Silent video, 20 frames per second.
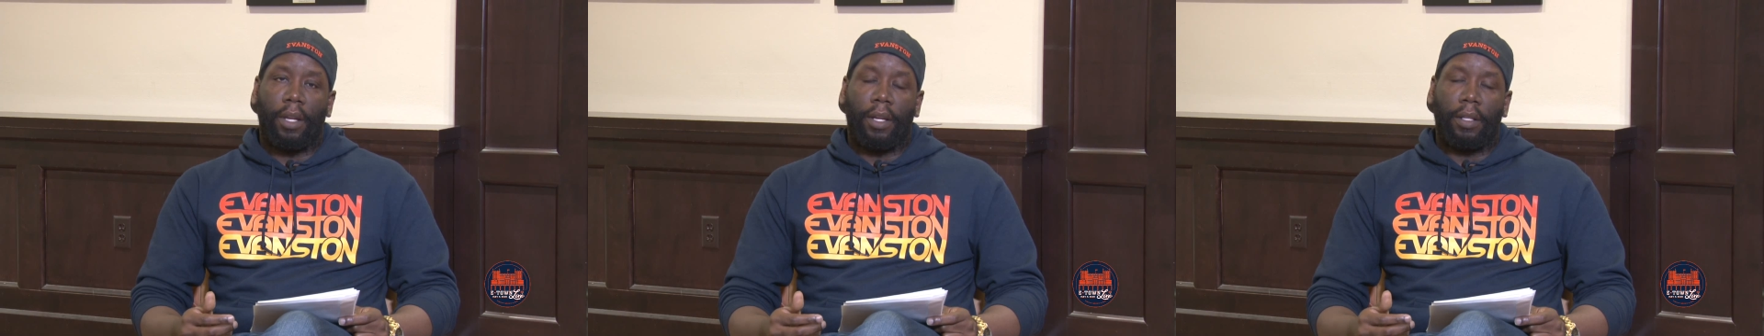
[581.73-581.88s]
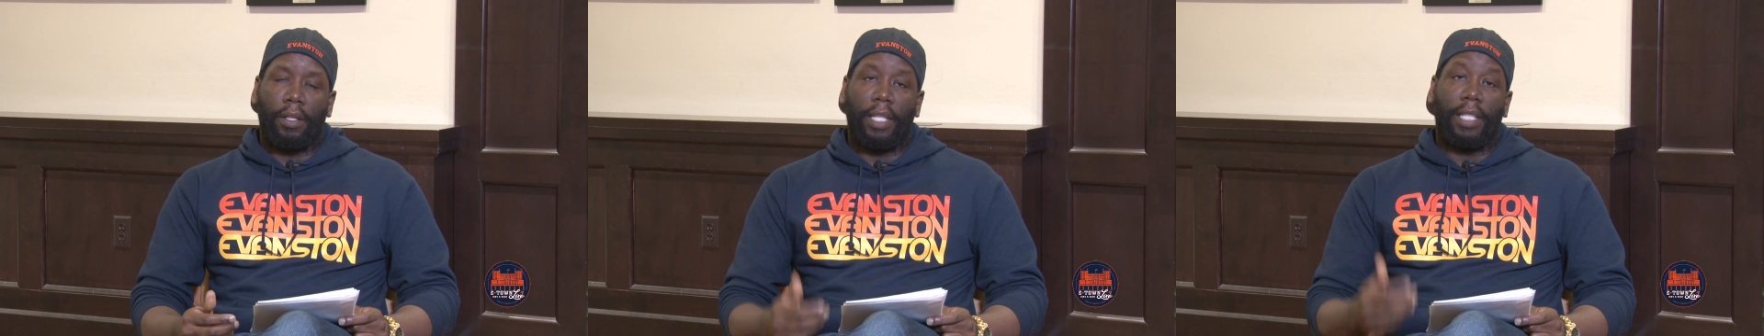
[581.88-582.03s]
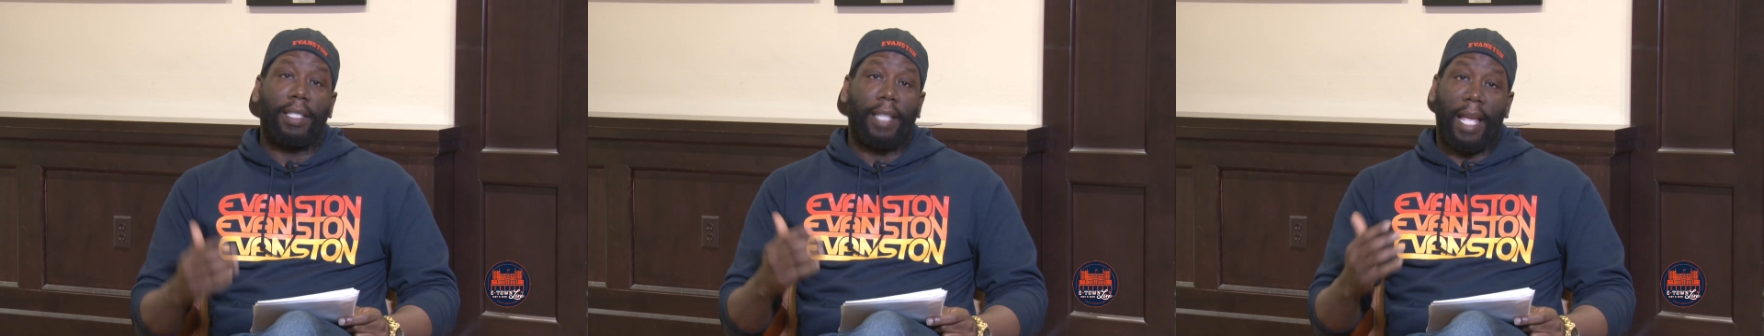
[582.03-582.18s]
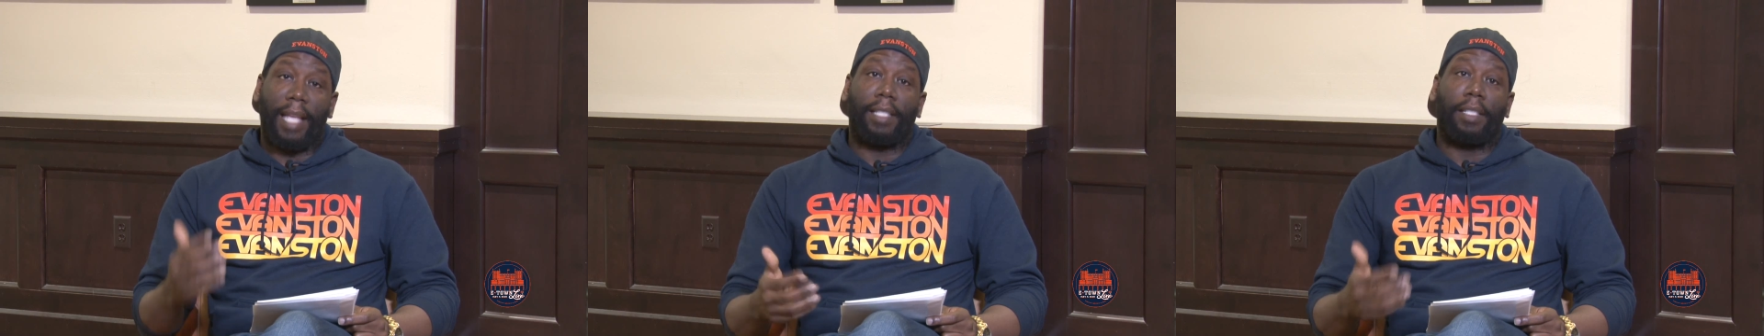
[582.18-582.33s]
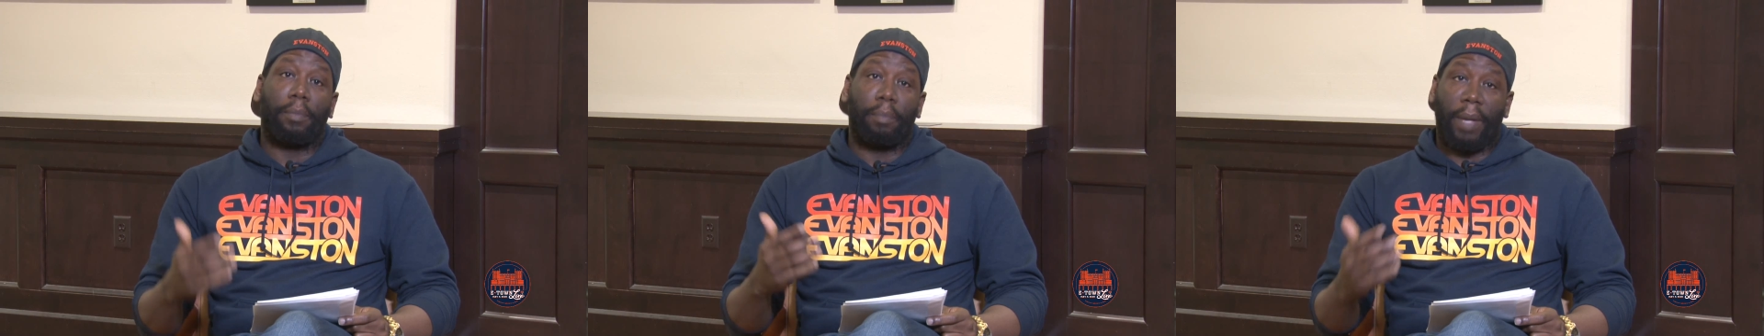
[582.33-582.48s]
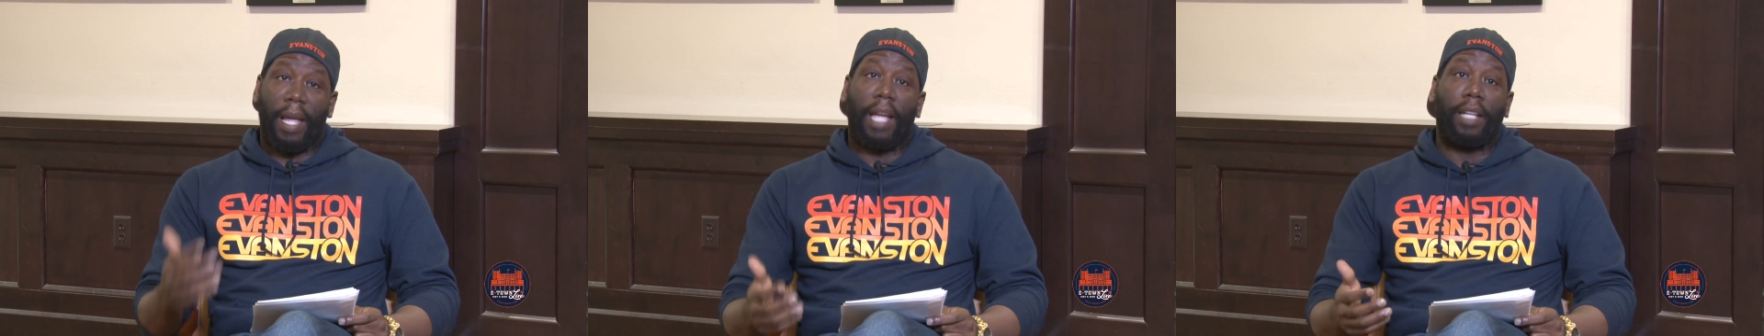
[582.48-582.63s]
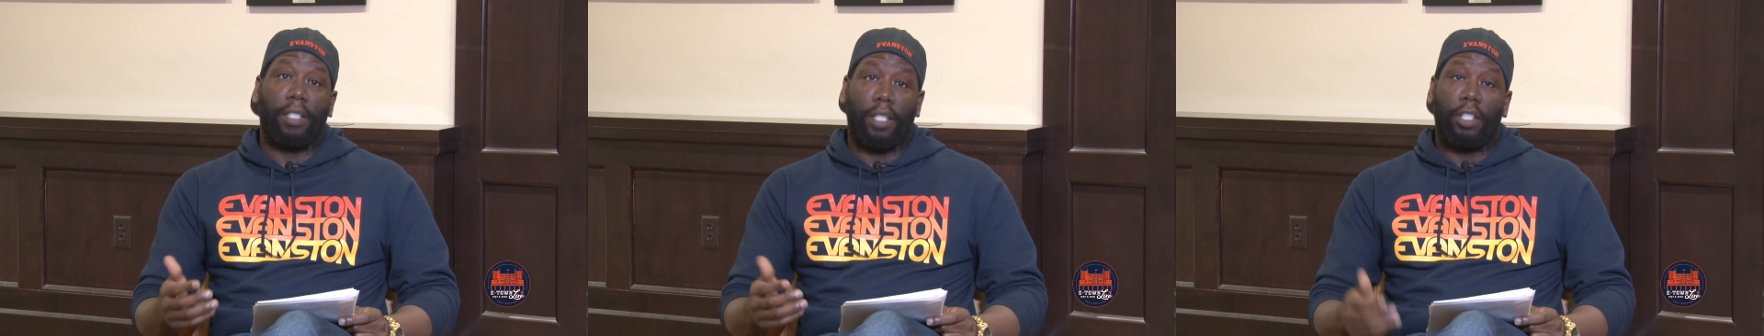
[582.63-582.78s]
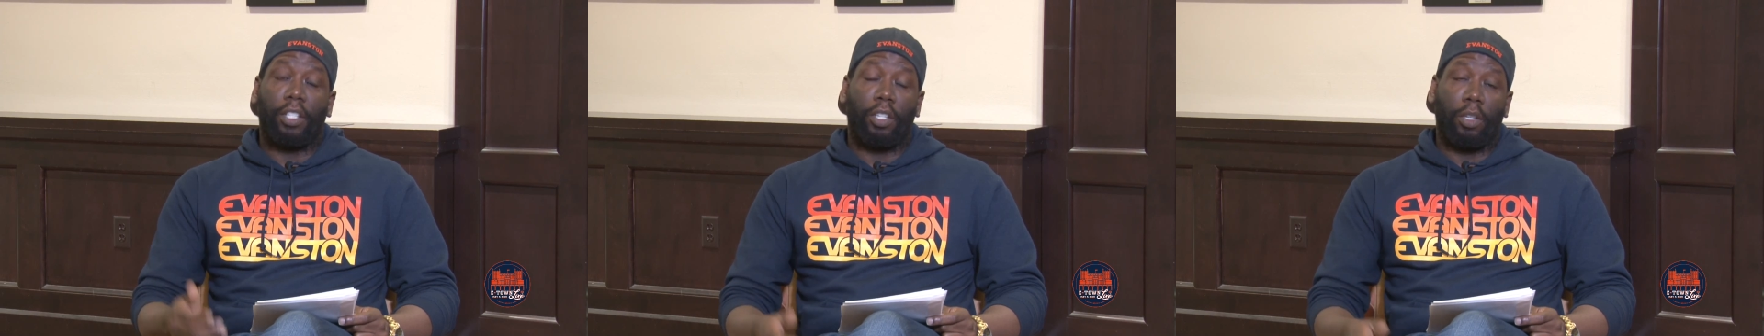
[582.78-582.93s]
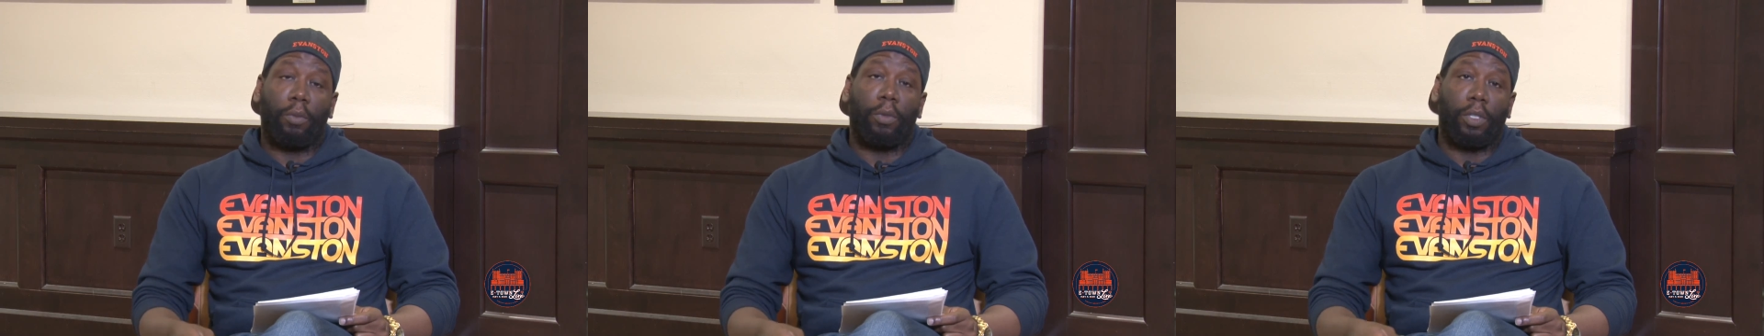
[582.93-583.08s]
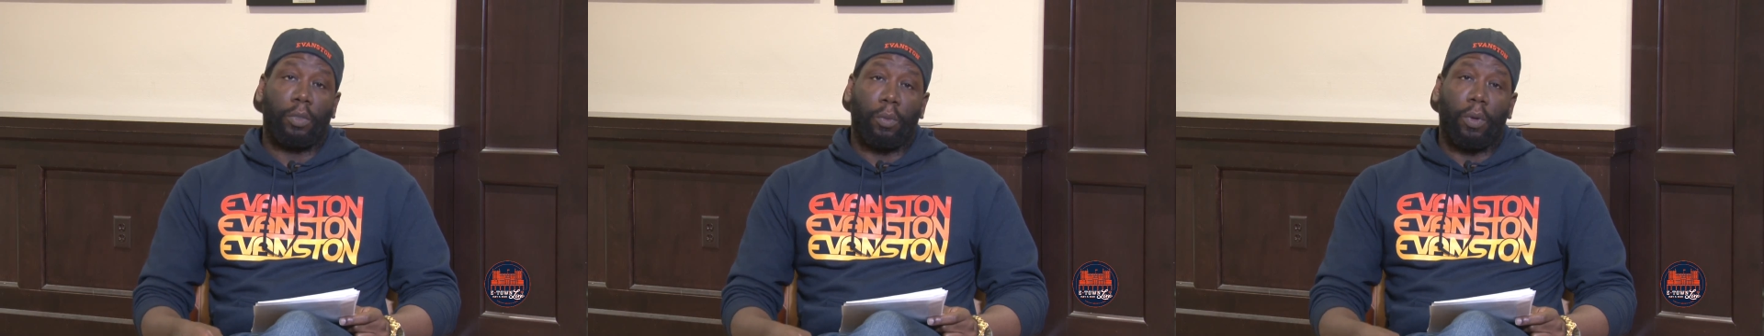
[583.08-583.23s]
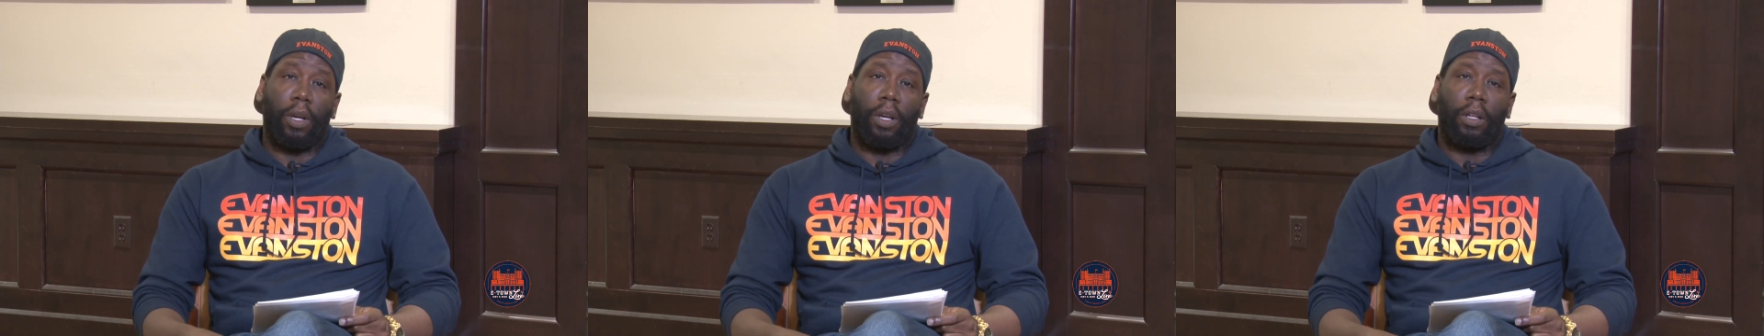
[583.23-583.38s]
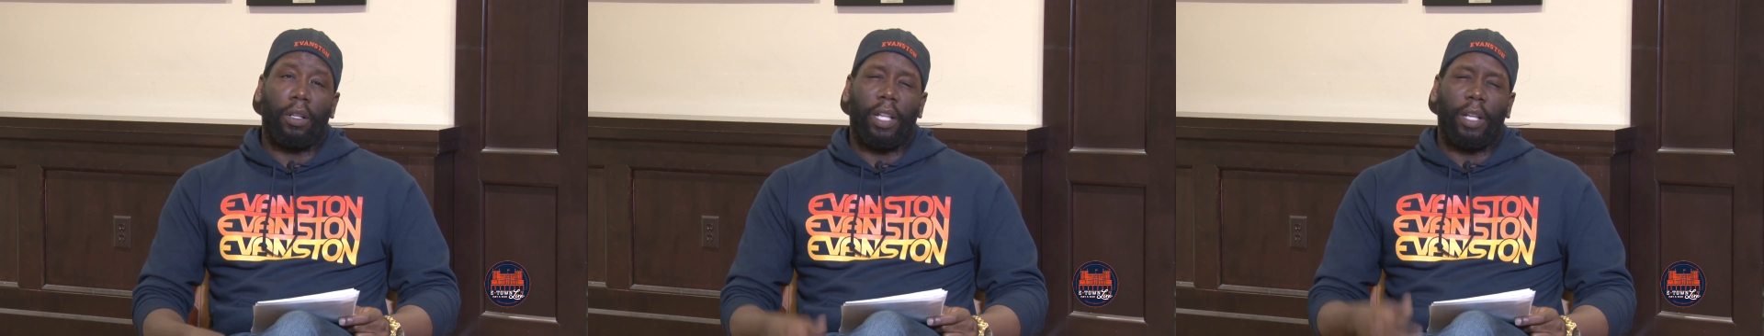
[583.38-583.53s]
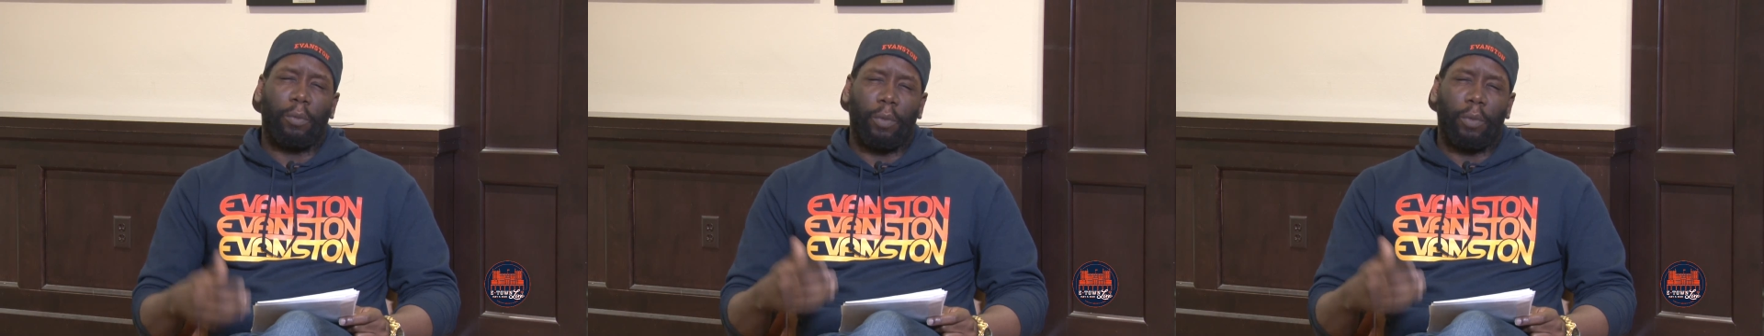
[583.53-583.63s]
this has impacted you as well.